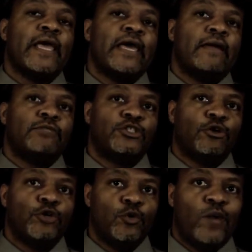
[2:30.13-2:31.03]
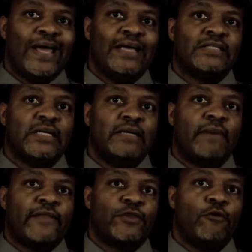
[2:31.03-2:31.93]
And I'm going to show you ways in
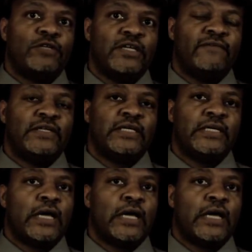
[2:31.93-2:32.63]
my third DVD